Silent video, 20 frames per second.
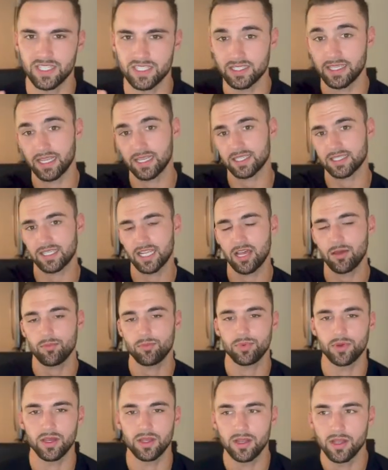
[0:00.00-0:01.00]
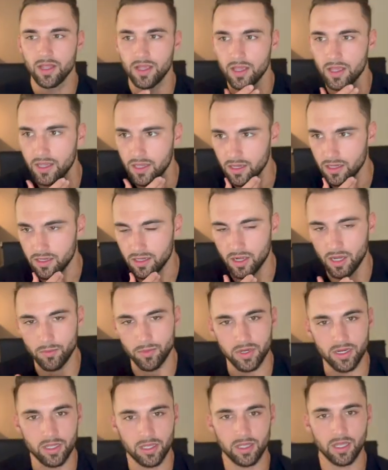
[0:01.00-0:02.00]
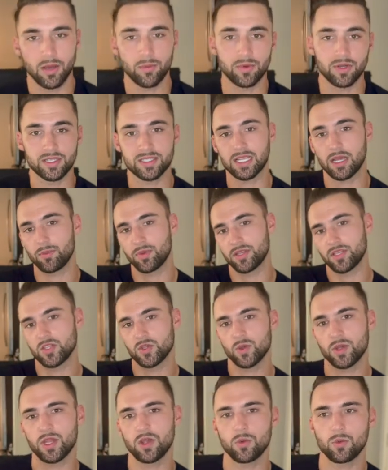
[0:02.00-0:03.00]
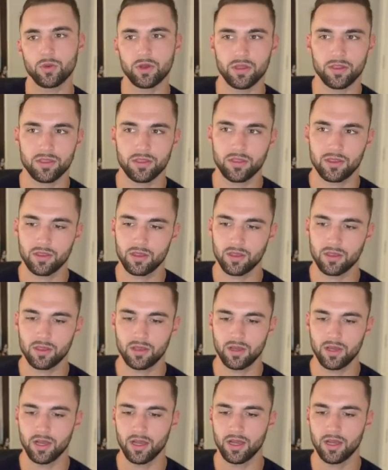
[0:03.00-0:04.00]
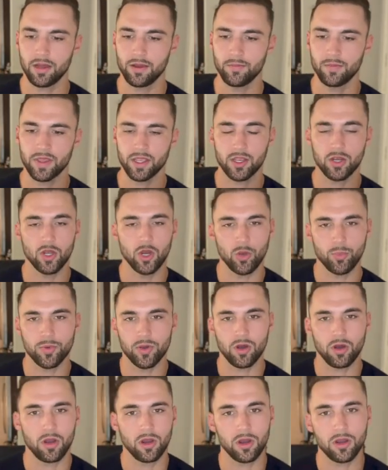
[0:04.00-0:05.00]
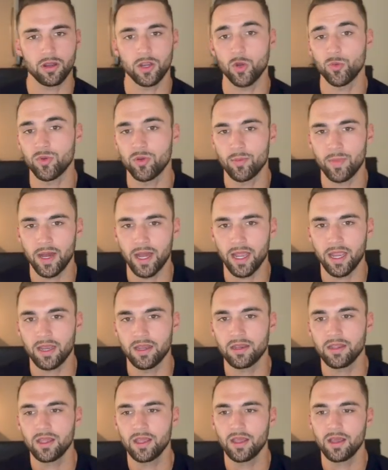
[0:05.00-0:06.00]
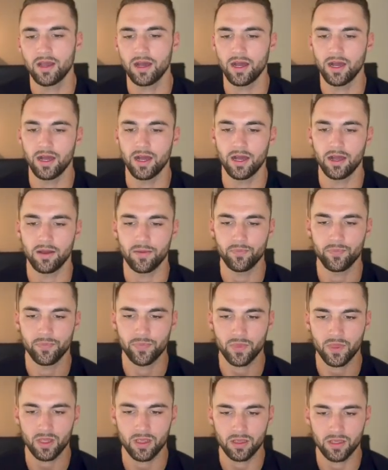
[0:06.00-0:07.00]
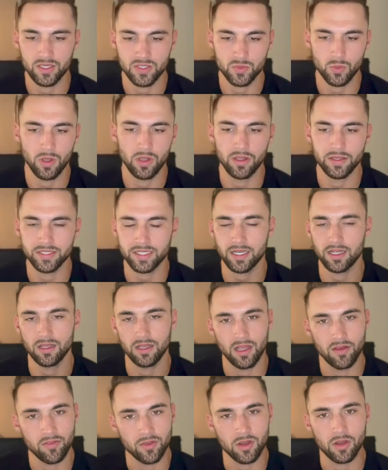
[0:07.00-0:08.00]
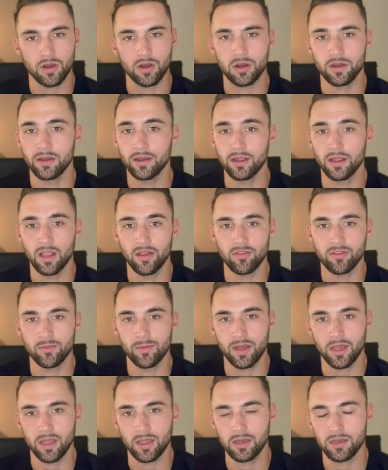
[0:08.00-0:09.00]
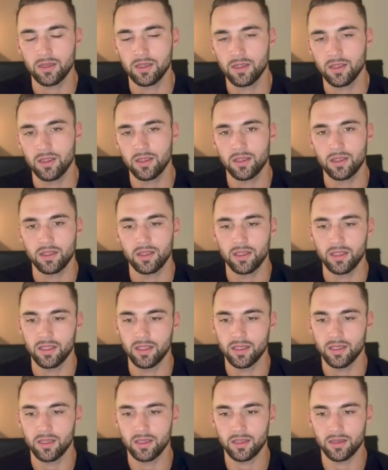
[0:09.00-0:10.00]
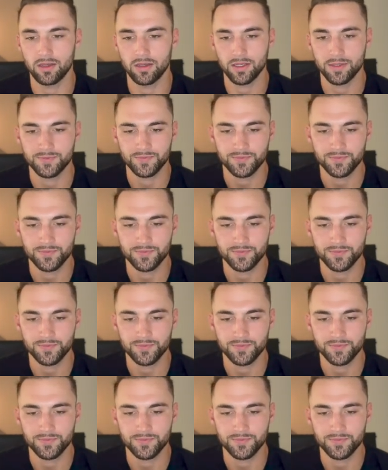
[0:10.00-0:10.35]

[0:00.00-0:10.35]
next step, but you know, I'm gonna step into it with like an open heart and open mind, as well as like a loving heart and a loving mind. And